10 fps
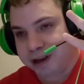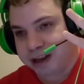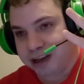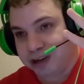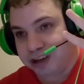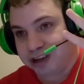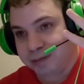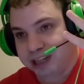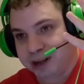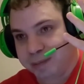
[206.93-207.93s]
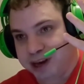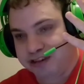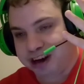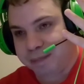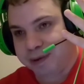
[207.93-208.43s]
WWE
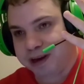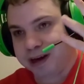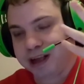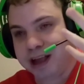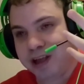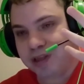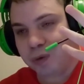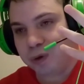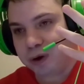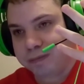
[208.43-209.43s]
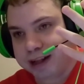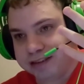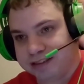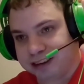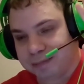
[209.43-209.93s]
Champion. The women
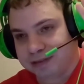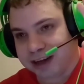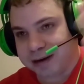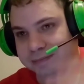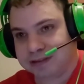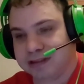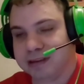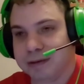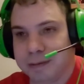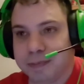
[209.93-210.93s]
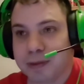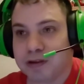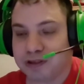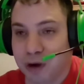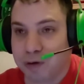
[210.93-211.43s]
sometimes.
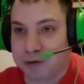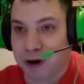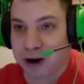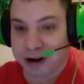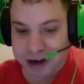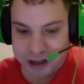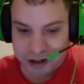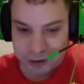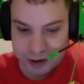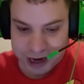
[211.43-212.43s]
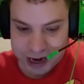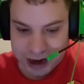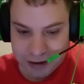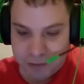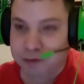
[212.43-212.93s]
So far, they only
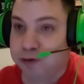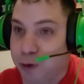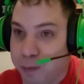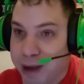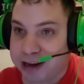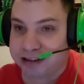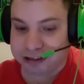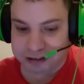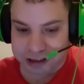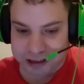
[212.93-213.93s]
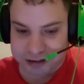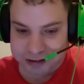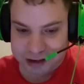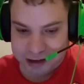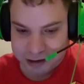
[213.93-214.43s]
have 4 matches.
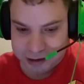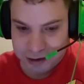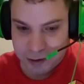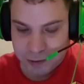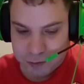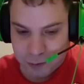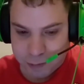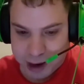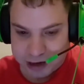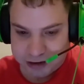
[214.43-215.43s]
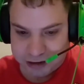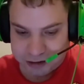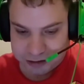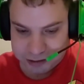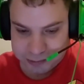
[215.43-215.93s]
Yes, 4
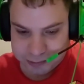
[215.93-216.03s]
matches.